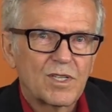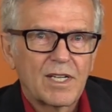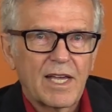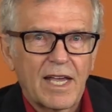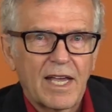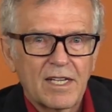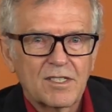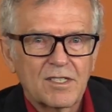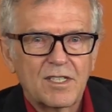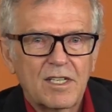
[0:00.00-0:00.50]
It
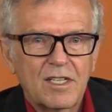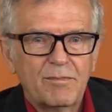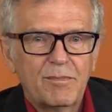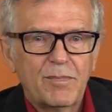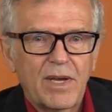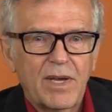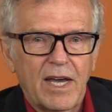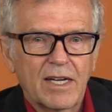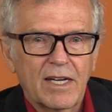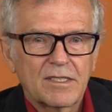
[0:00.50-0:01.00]
has an
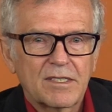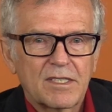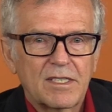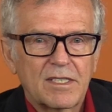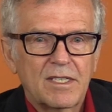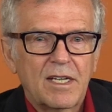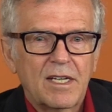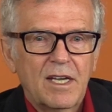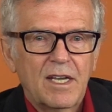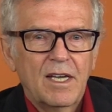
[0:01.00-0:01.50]
impact,
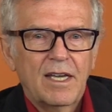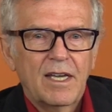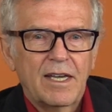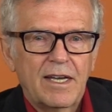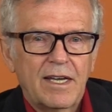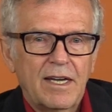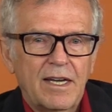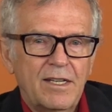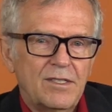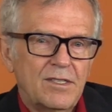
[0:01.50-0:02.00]
and
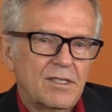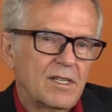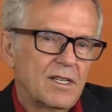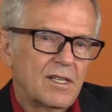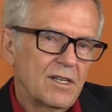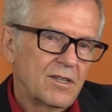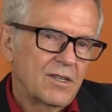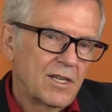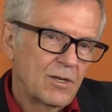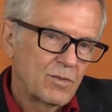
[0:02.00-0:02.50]

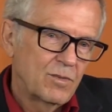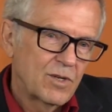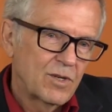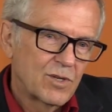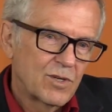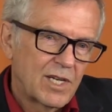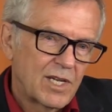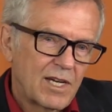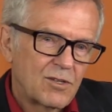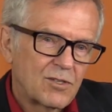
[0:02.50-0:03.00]
then we
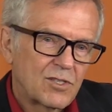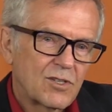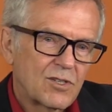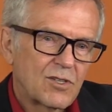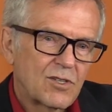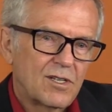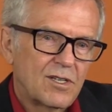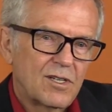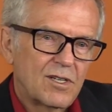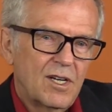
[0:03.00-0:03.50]
go down to
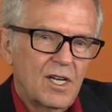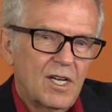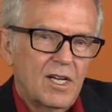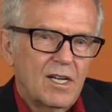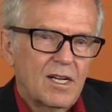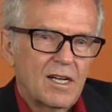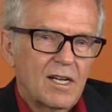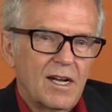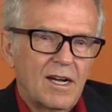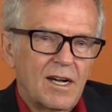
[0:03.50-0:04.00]
the
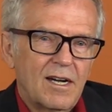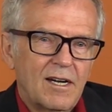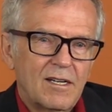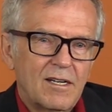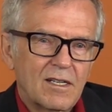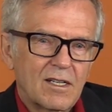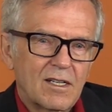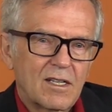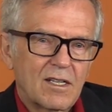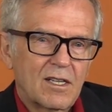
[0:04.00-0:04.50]

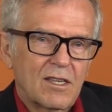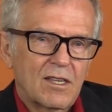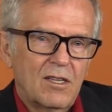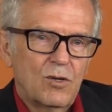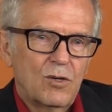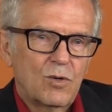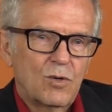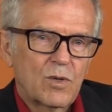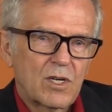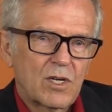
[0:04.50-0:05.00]

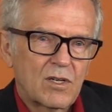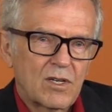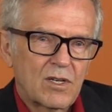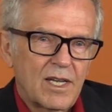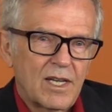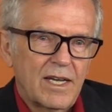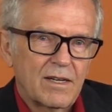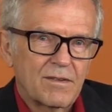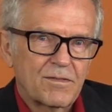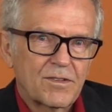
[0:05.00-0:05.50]
lower
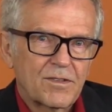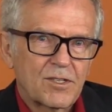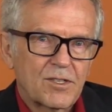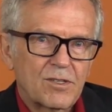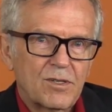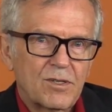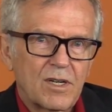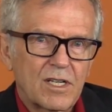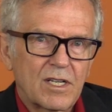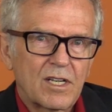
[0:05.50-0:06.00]
left
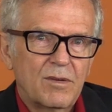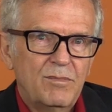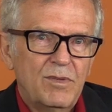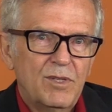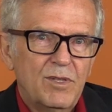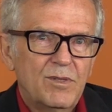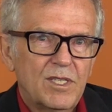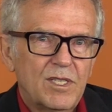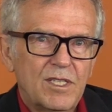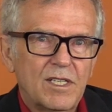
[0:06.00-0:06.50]
to a
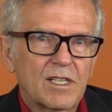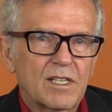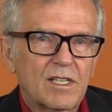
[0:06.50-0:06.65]
community.